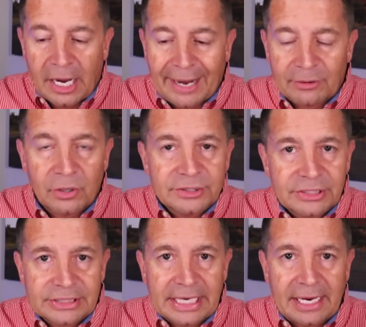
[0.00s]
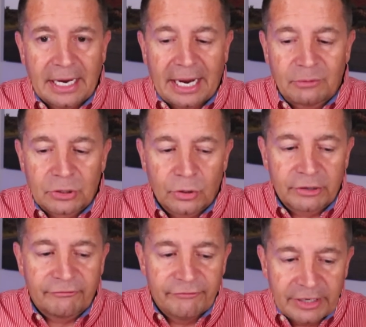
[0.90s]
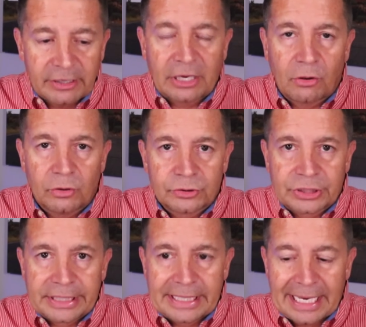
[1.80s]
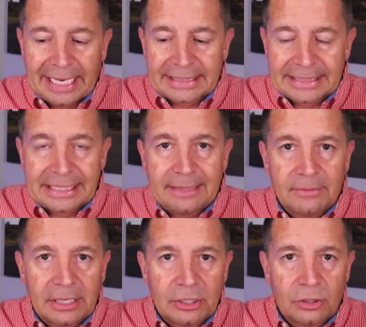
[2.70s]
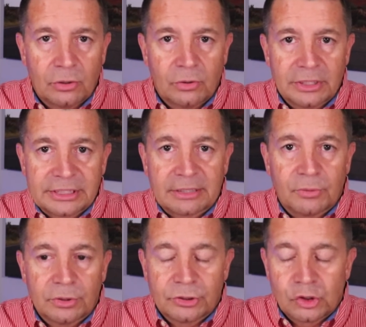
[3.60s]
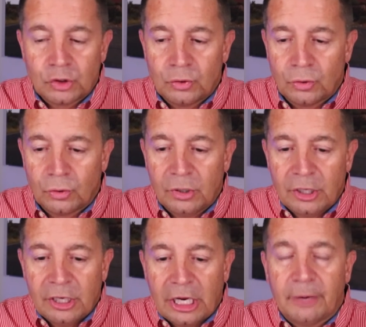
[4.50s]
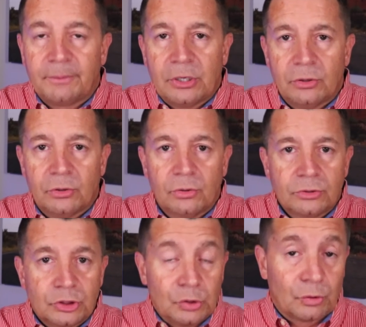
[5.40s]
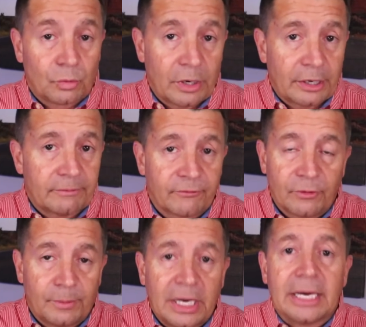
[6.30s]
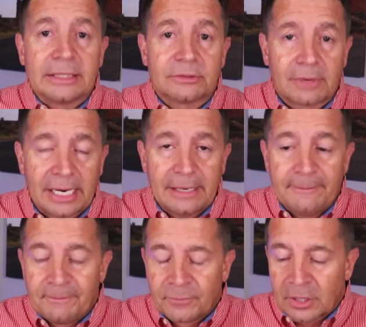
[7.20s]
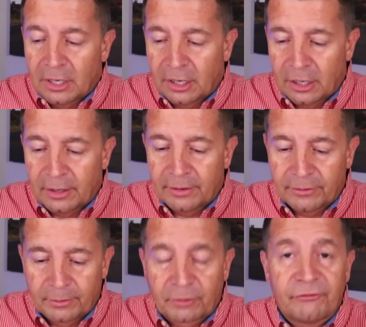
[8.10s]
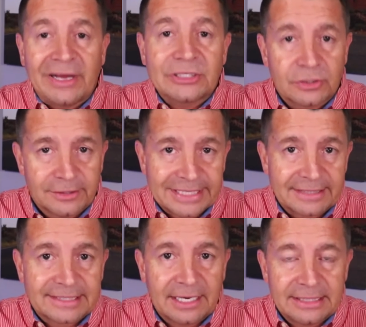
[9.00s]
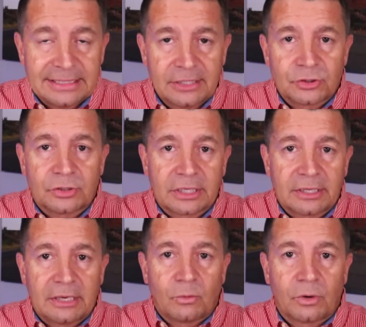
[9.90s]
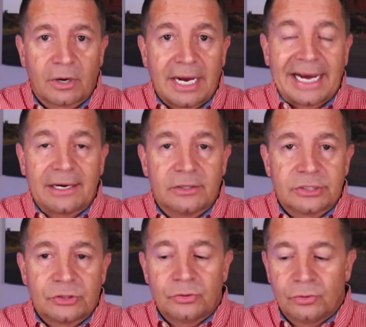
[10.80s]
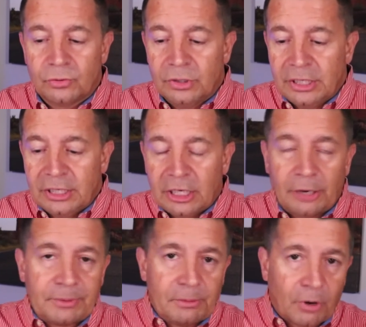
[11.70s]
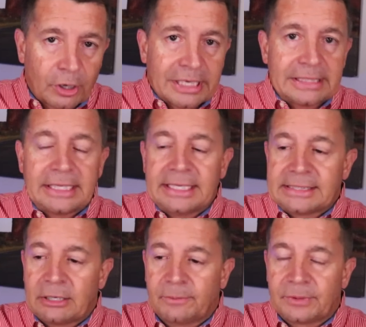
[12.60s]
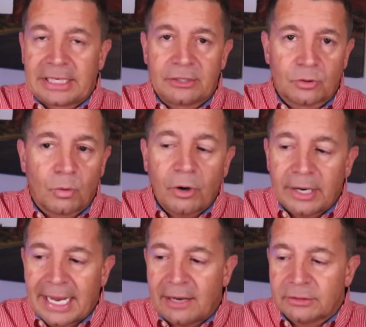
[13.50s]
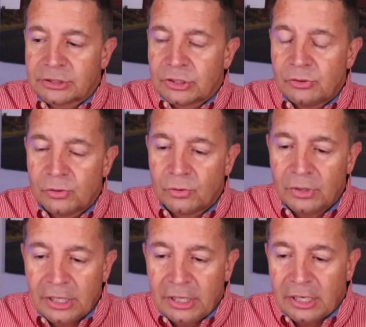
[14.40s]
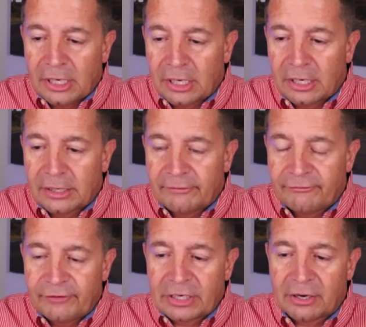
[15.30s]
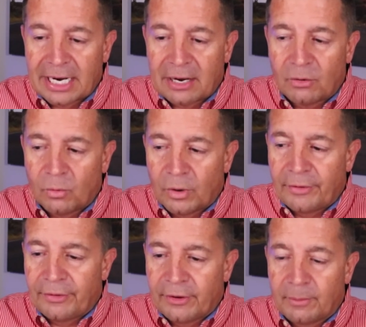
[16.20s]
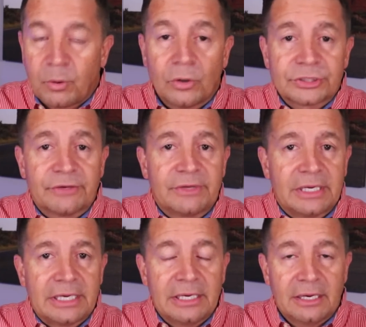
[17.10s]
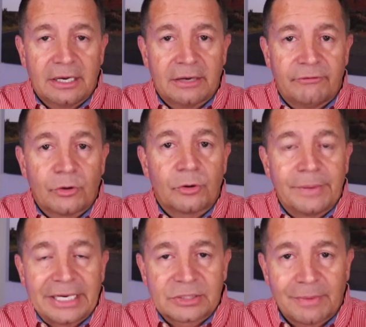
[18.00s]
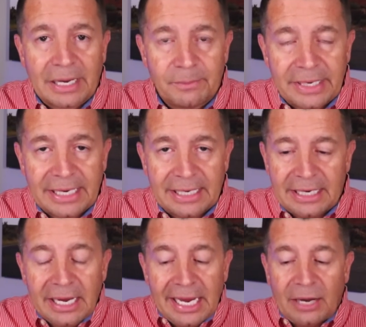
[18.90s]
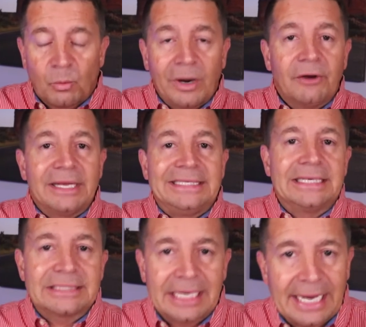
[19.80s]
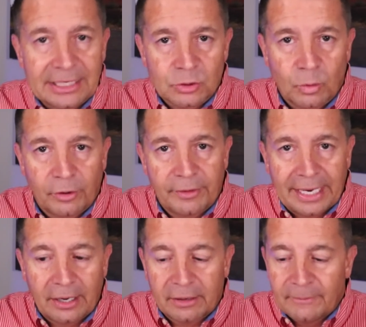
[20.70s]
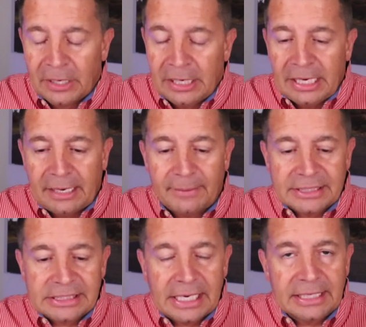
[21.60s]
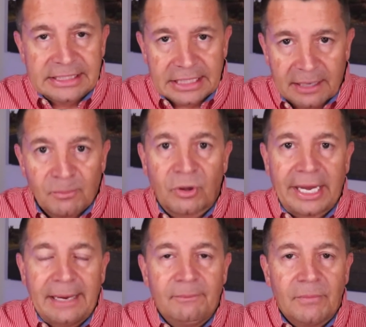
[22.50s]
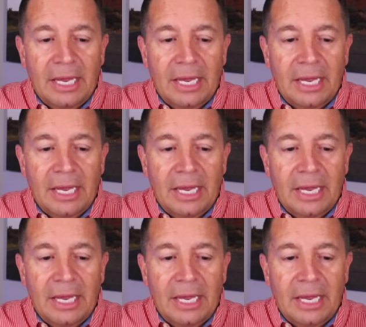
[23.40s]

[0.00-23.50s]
I would also say I would look very closely at the team that you assembled to help you do the run up for the bond, right? Uh, the professionals outside the district that were hired to help you market this, help to get the word out, to uh, figure out what the pulse of the uh, voter base might be and, and where the disconnects were there. And I'm not saying assign blame.